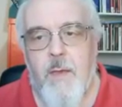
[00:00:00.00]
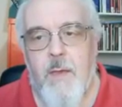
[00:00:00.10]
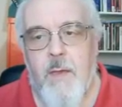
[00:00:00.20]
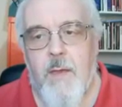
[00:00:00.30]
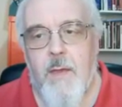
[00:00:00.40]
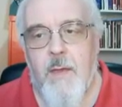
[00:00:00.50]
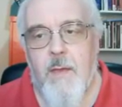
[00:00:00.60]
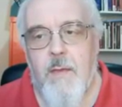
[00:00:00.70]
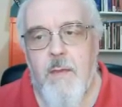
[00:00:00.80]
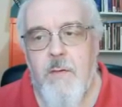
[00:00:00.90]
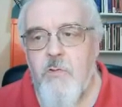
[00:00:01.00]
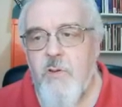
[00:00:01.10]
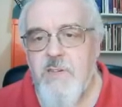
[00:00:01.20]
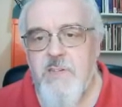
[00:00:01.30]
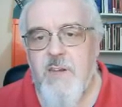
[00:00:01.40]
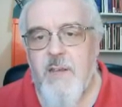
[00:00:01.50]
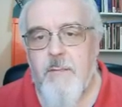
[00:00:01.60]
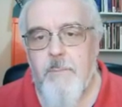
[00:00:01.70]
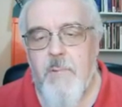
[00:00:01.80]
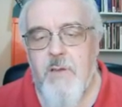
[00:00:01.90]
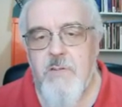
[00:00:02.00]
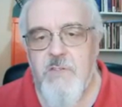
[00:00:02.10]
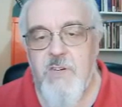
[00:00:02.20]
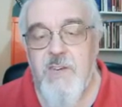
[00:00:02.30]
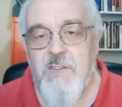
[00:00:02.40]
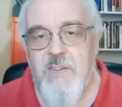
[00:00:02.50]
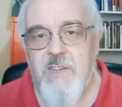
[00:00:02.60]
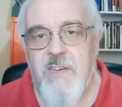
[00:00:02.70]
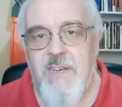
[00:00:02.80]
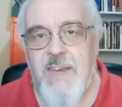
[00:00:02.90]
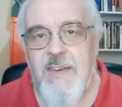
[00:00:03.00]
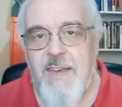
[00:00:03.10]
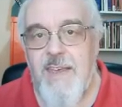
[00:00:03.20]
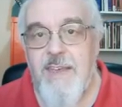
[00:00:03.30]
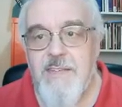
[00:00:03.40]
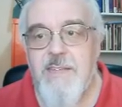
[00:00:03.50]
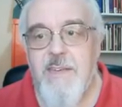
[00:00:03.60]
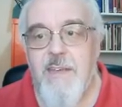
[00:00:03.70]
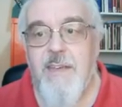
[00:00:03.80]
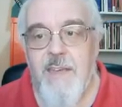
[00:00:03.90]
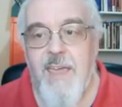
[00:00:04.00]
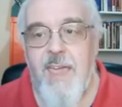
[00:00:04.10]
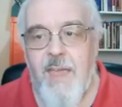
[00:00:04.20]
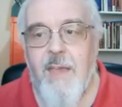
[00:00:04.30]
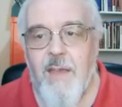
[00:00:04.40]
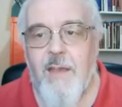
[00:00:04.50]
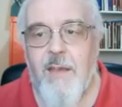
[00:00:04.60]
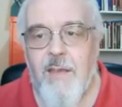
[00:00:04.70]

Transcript: Uh, interesting, because Jesus indeed is king